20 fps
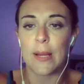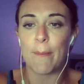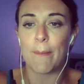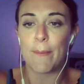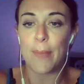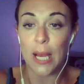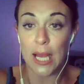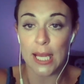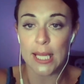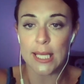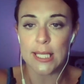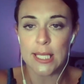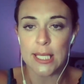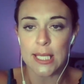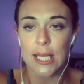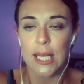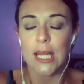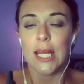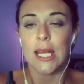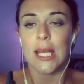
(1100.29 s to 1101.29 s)
But
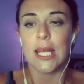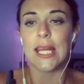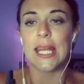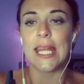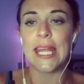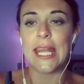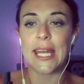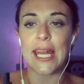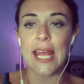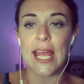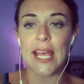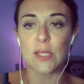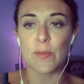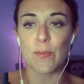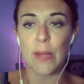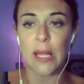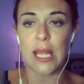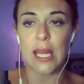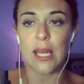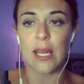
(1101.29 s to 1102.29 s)
it has
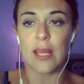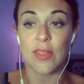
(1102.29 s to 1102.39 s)
been,